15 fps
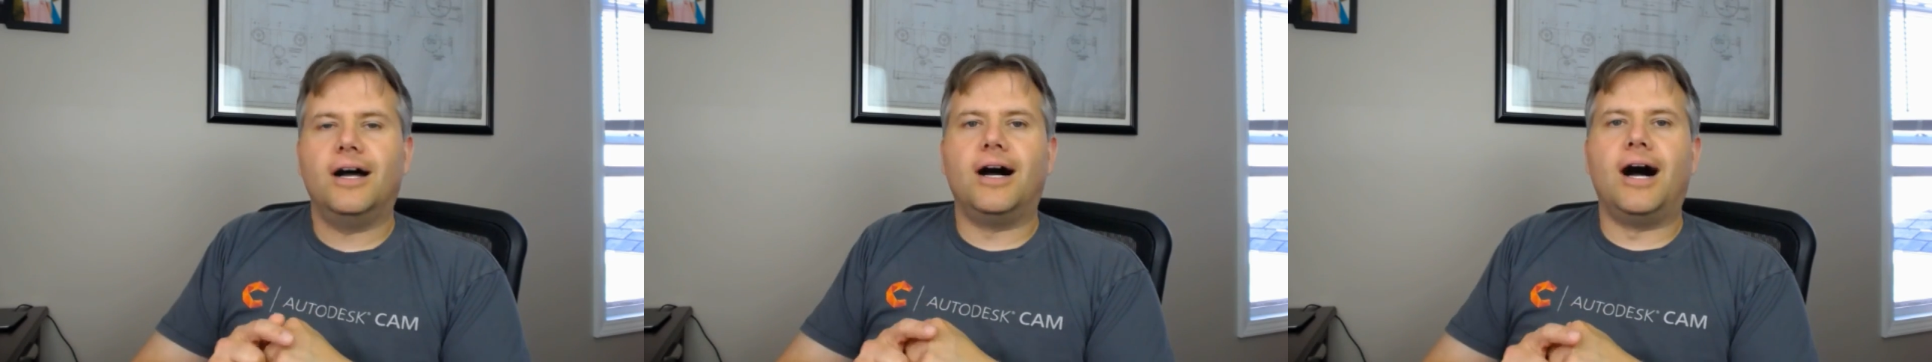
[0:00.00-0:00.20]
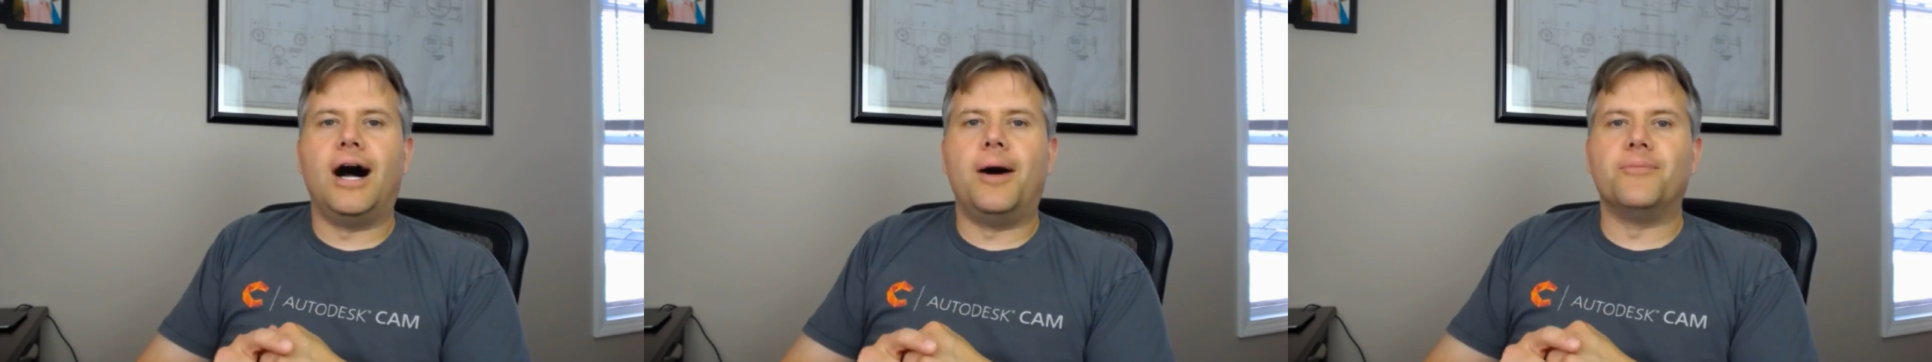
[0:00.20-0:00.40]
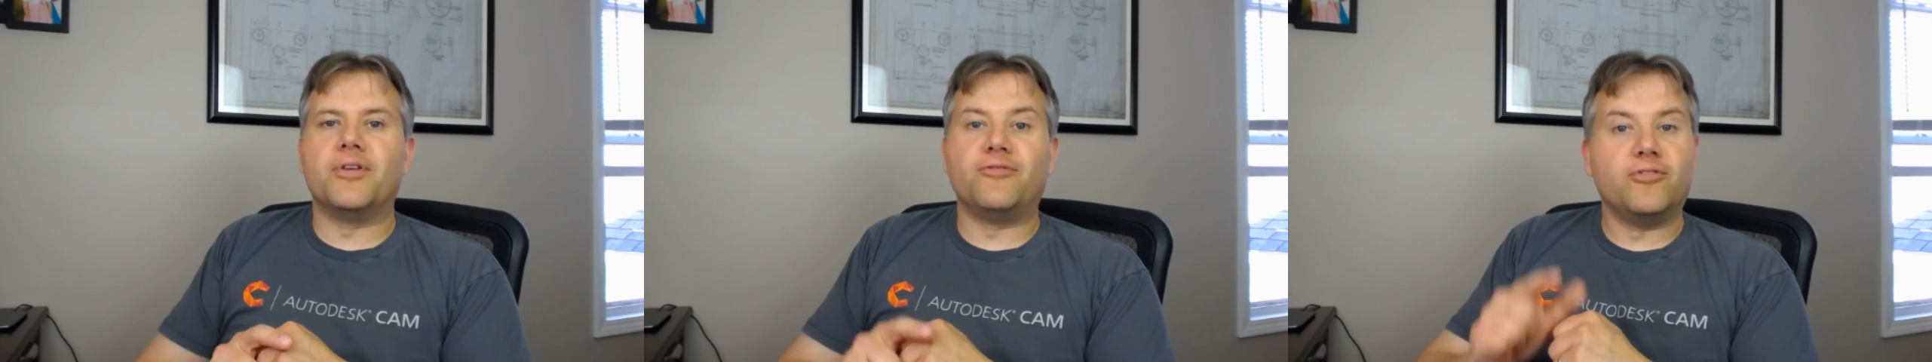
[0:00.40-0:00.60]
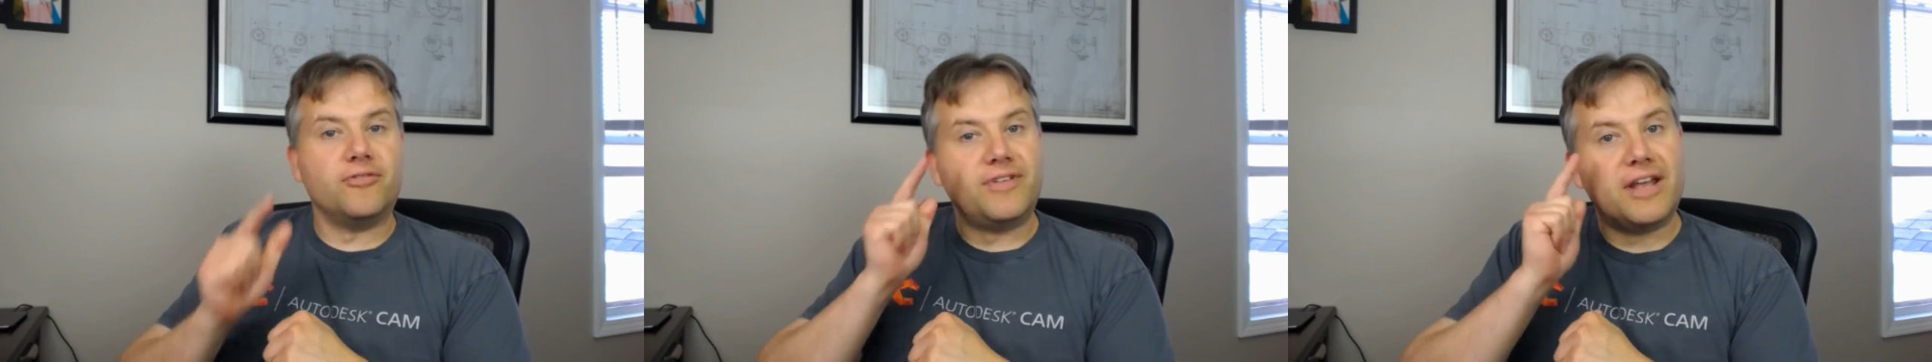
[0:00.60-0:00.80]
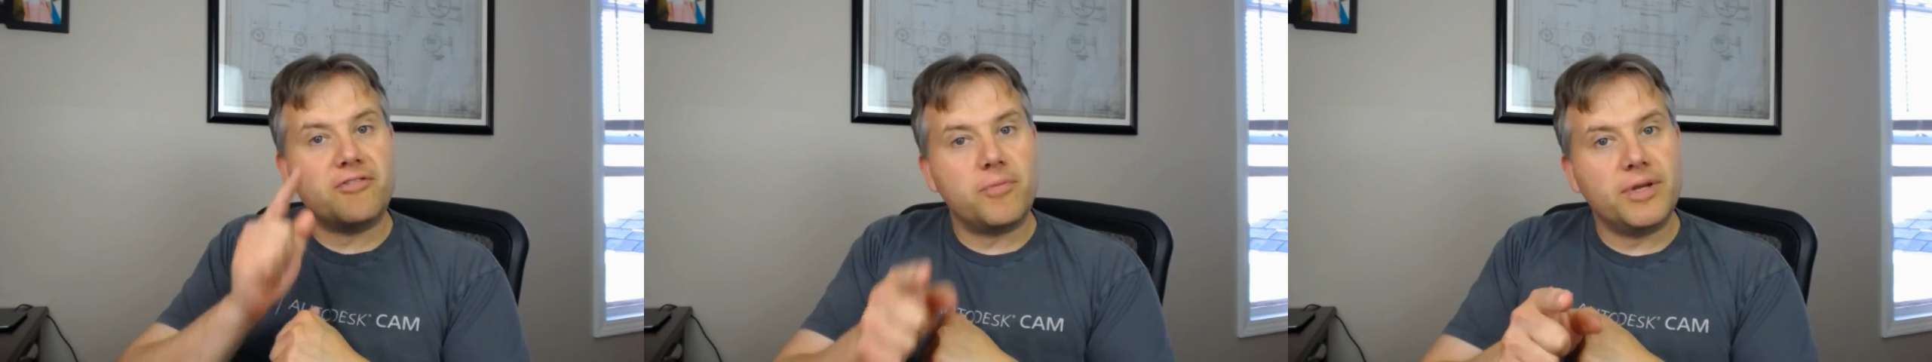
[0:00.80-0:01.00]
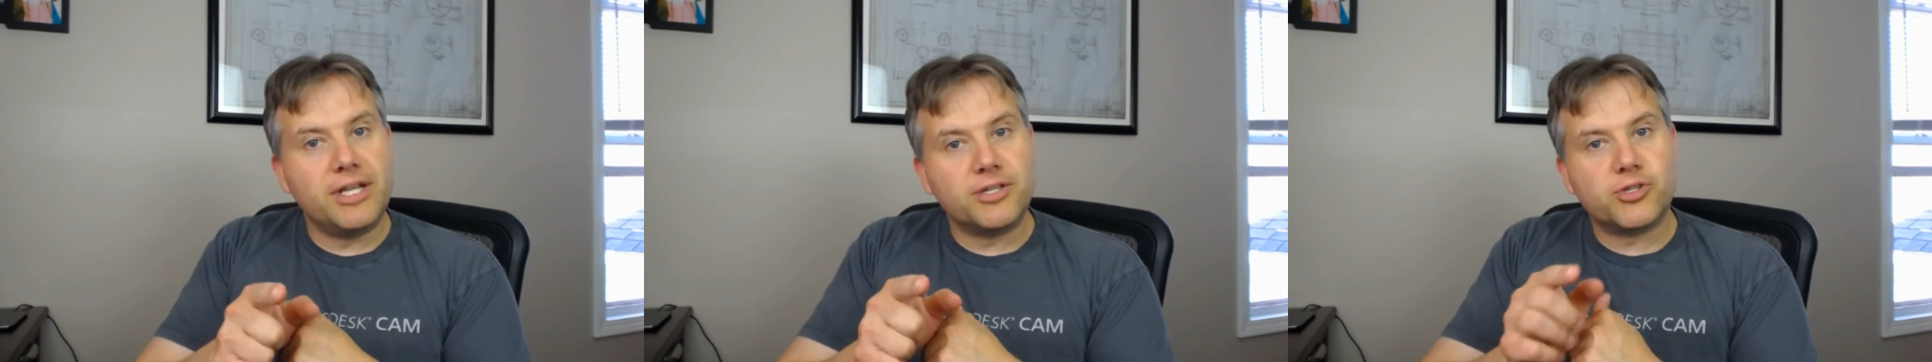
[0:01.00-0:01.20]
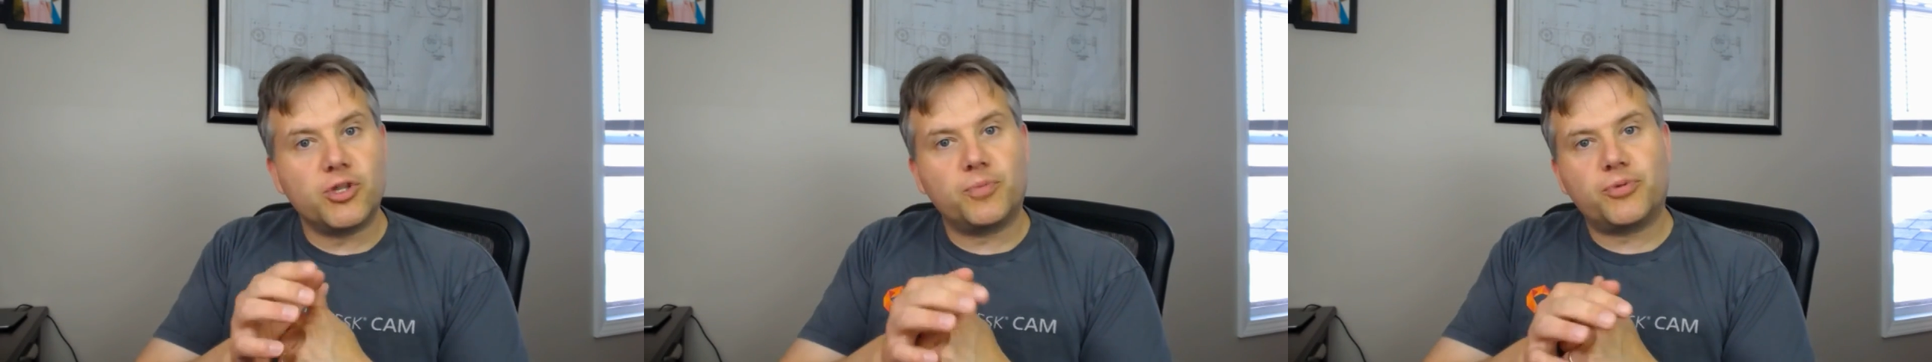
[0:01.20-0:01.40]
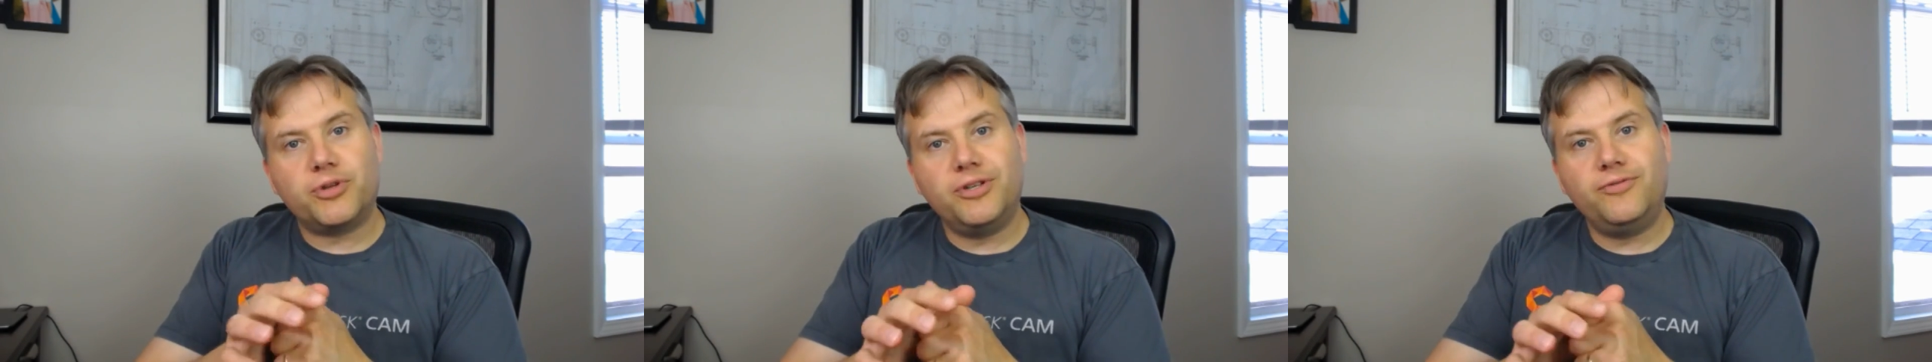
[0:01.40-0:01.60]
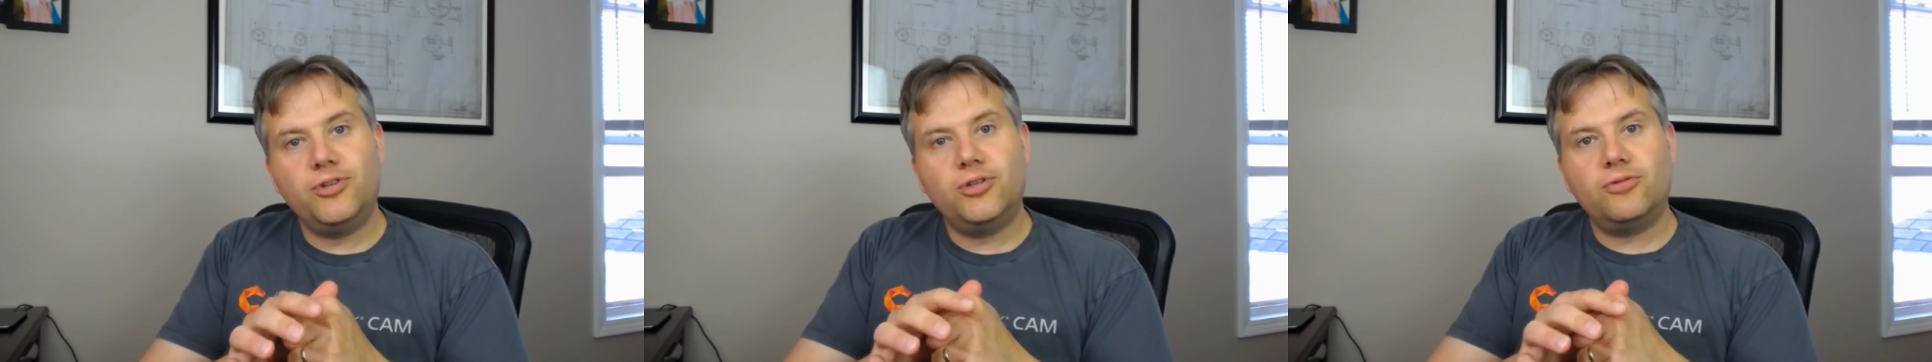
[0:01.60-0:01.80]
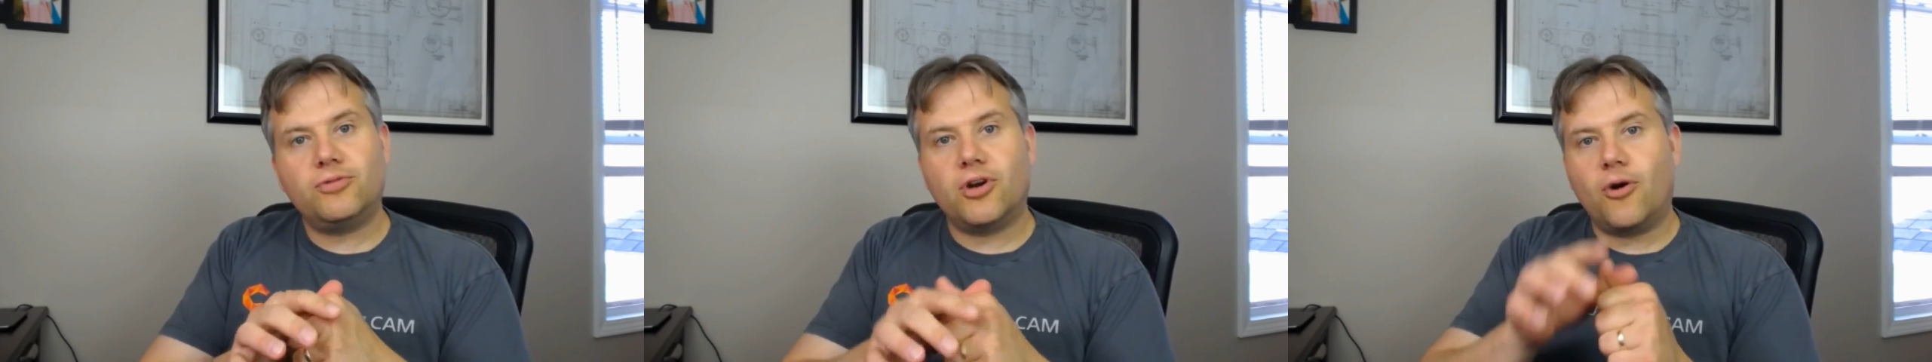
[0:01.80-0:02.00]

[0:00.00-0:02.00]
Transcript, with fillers: If you've never been into the preview,